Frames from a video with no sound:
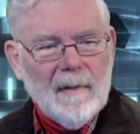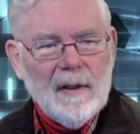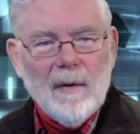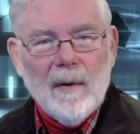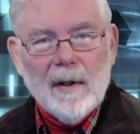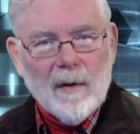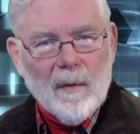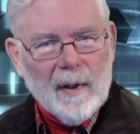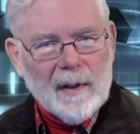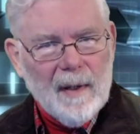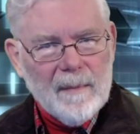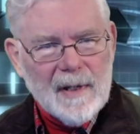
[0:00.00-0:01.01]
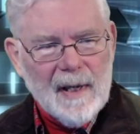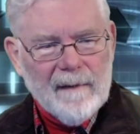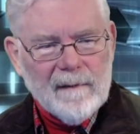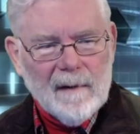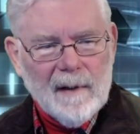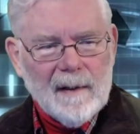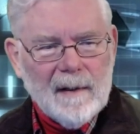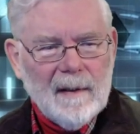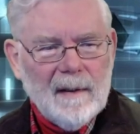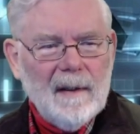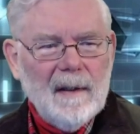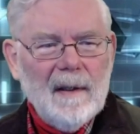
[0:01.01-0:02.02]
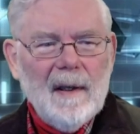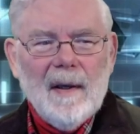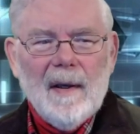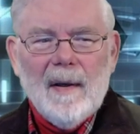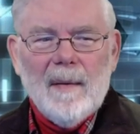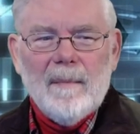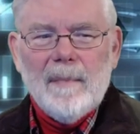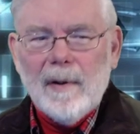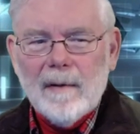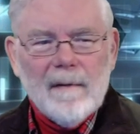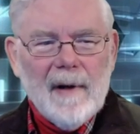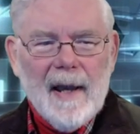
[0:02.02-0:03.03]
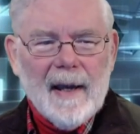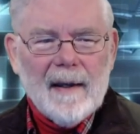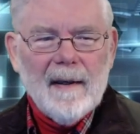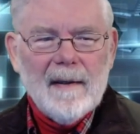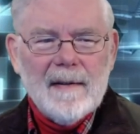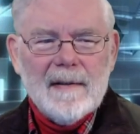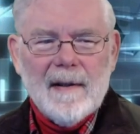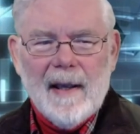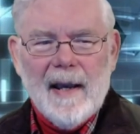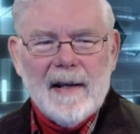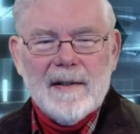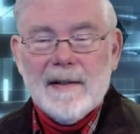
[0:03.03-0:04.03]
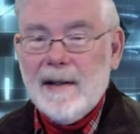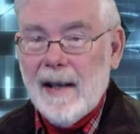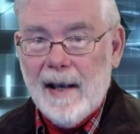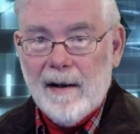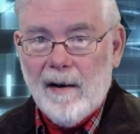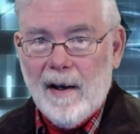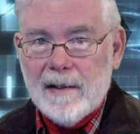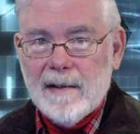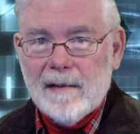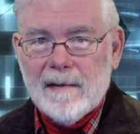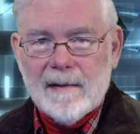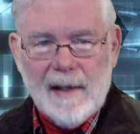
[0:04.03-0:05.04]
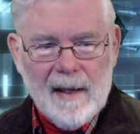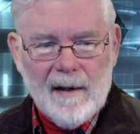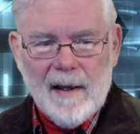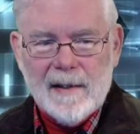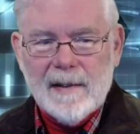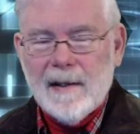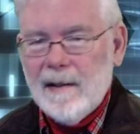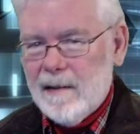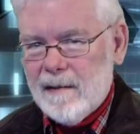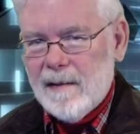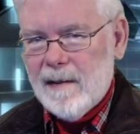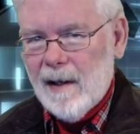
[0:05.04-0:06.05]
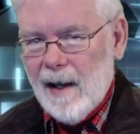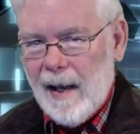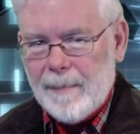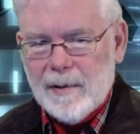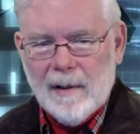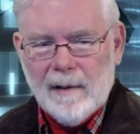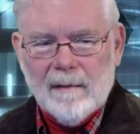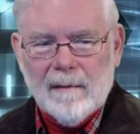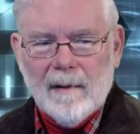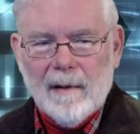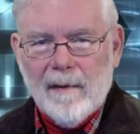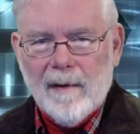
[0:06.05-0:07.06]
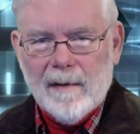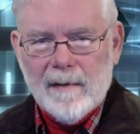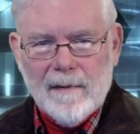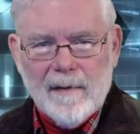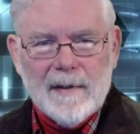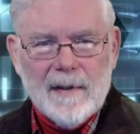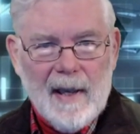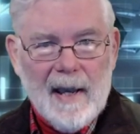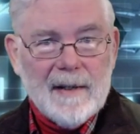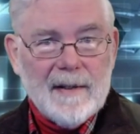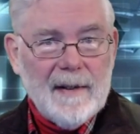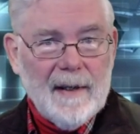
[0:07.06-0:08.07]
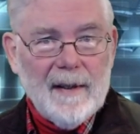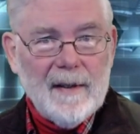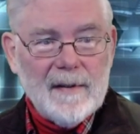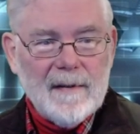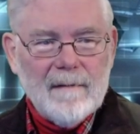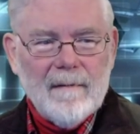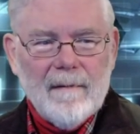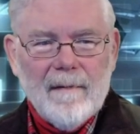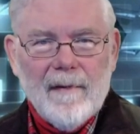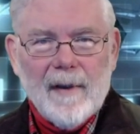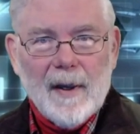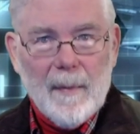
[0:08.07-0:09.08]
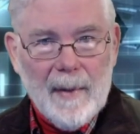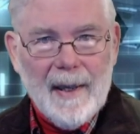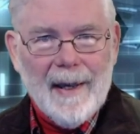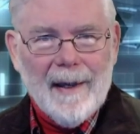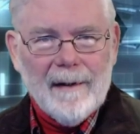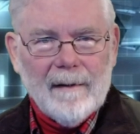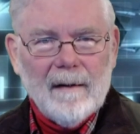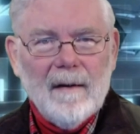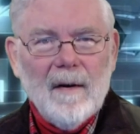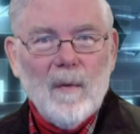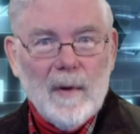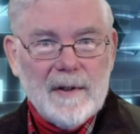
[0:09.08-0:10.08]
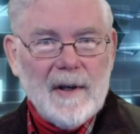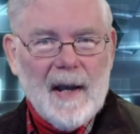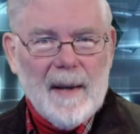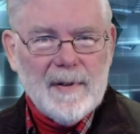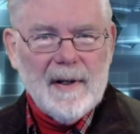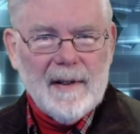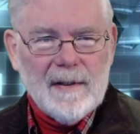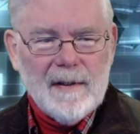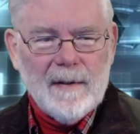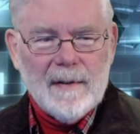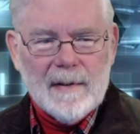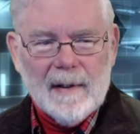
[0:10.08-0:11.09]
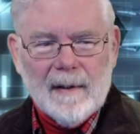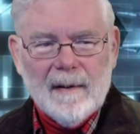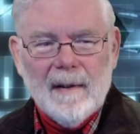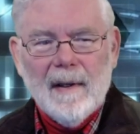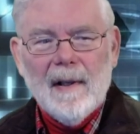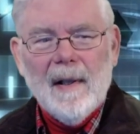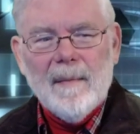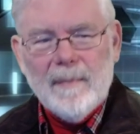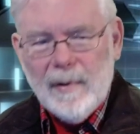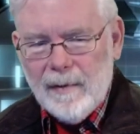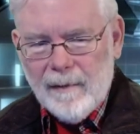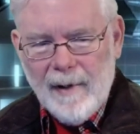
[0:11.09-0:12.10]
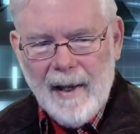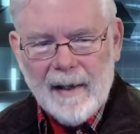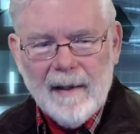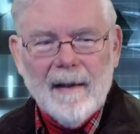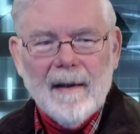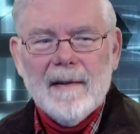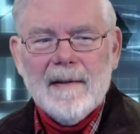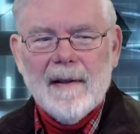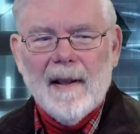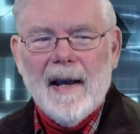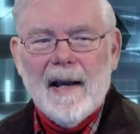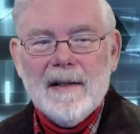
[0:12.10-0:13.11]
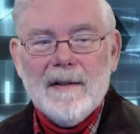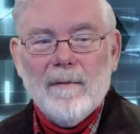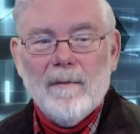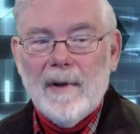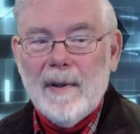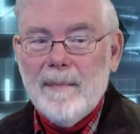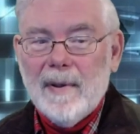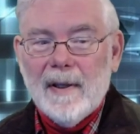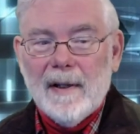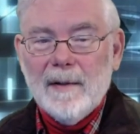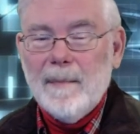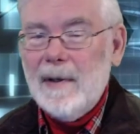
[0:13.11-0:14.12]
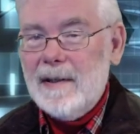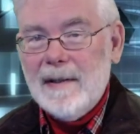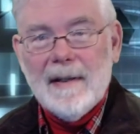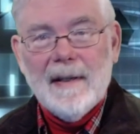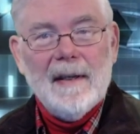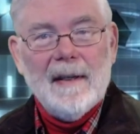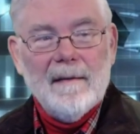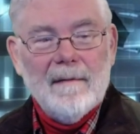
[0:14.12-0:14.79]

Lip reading: You enter what comes after it. bootrec/scanos. Scanos is the option. The slash tells the command which option it's using. bootrec/rebuild BCD.